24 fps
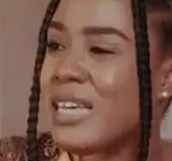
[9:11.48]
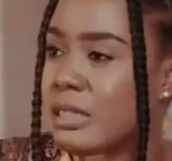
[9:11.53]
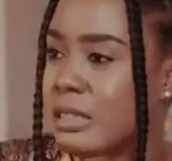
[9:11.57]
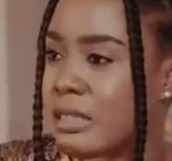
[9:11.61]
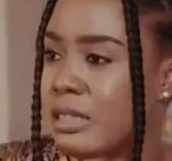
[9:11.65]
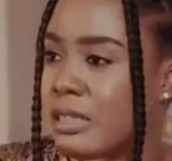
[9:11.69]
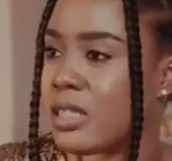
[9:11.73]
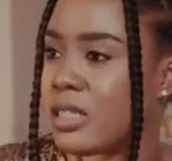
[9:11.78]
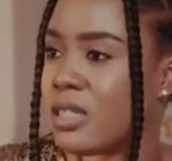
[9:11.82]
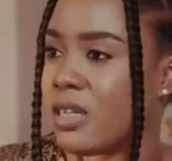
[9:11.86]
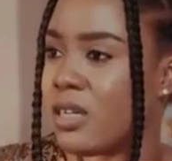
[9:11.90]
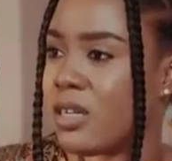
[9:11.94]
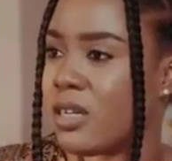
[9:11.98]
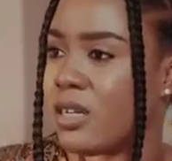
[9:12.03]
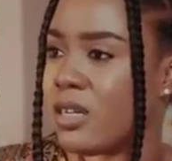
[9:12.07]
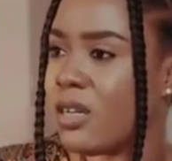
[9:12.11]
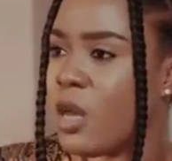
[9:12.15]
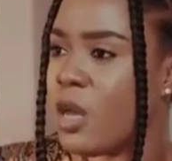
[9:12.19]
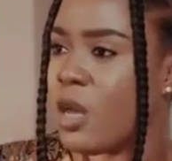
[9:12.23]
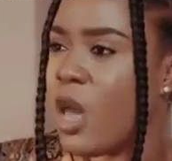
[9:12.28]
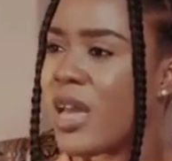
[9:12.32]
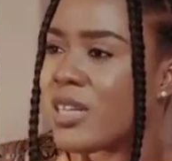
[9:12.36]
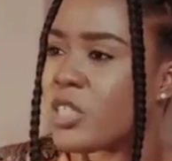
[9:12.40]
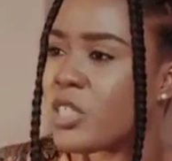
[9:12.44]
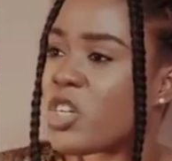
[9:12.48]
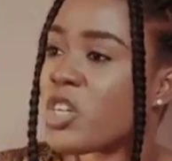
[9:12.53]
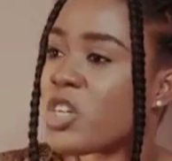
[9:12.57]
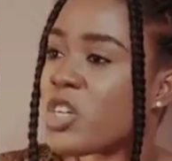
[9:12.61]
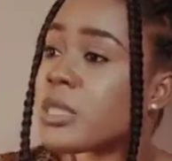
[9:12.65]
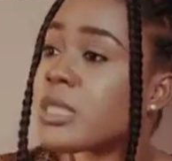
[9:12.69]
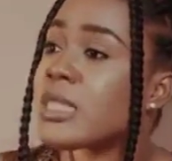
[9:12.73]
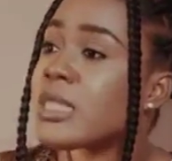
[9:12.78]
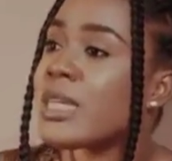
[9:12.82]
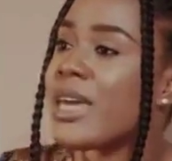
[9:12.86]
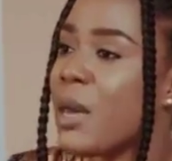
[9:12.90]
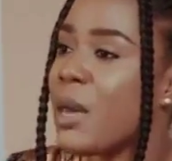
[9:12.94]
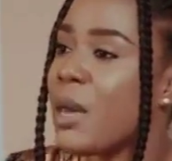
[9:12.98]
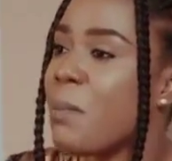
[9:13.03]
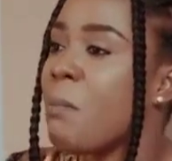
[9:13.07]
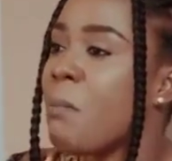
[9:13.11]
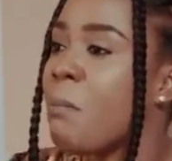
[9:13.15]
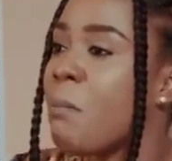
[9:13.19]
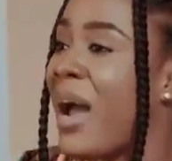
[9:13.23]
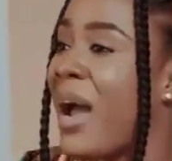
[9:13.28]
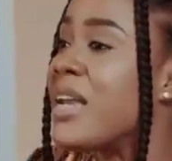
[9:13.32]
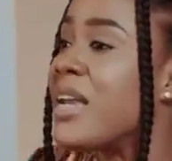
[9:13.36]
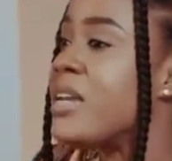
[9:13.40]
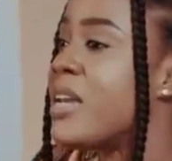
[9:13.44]
Please. Just
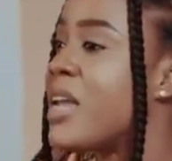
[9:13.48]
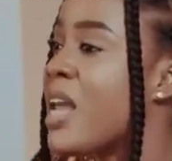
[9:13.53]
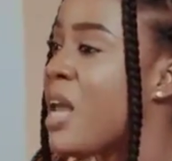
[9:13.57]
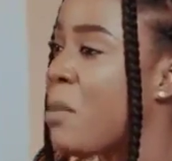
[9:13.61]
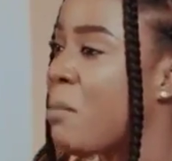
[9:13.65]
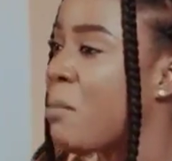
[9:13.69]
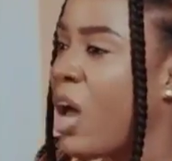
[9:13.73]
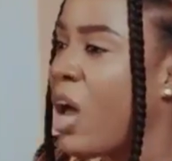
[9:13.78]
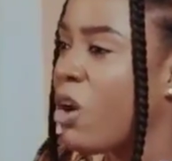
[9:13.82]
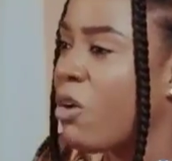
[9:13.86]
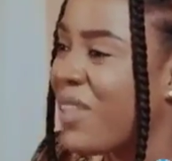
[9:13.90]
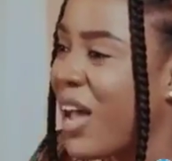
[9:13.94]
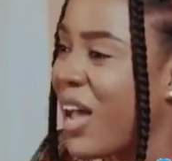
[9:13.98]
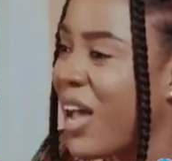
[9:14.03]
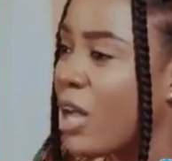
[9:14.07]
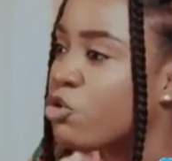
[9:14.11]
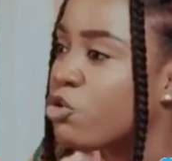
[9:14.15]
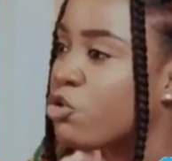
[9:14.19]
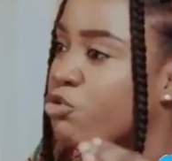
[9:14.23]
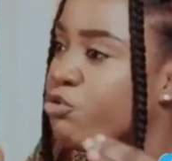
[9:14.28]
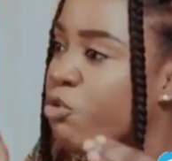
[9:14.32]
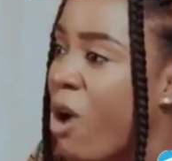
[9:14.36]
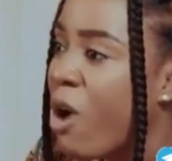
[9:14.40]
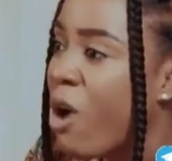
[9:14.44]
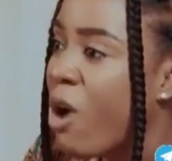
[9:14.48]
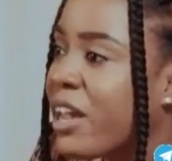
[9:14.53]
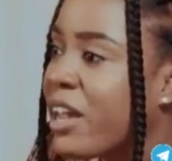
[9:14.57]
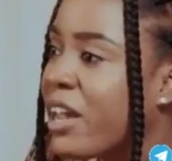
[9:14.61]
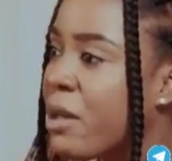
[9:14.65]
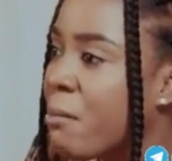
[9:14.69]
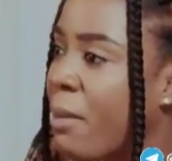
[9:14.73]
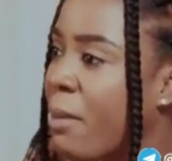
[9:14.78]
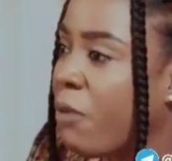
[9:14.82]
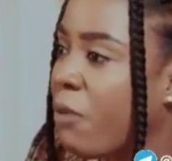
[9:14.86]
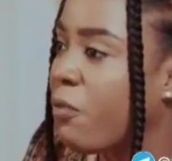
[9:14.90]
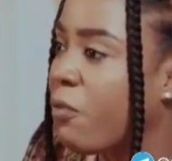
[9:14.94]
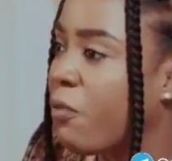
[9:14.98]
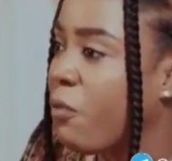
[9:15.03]
keep my name out of that drunken